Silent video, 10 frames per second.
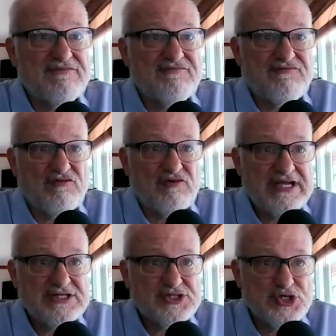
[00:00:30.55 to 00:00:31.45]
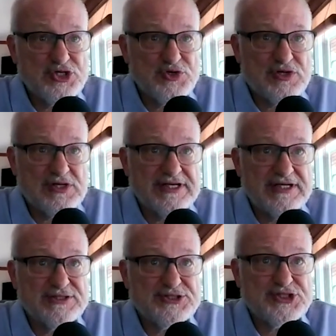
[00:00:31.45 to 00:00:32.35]
French
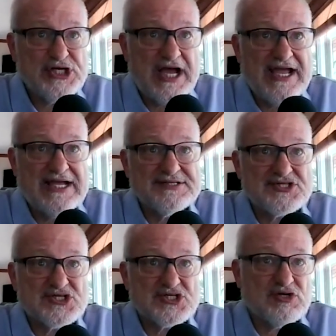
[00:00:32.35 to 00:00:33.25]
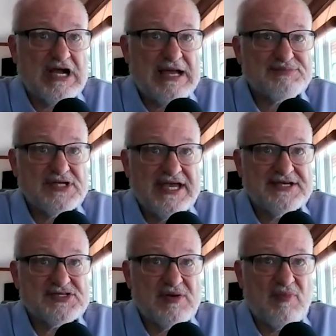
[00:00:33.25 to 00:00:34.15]
nuclear giant scraps
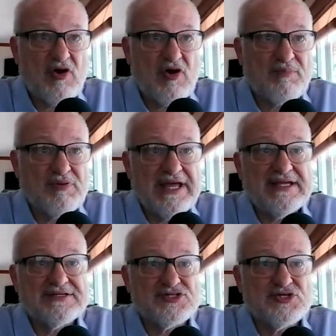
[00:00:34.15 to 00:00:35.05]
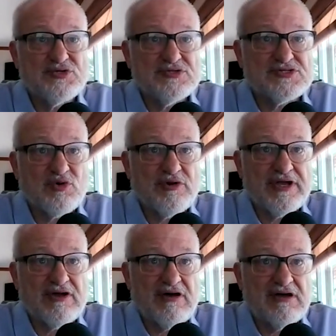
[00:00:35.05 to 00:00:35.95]
SMR plans due to
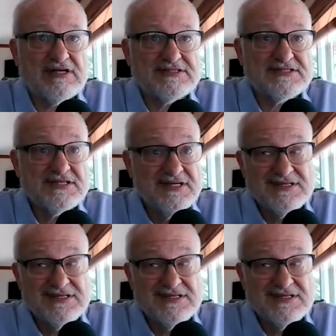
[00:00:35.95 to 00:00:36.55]
soaring costs.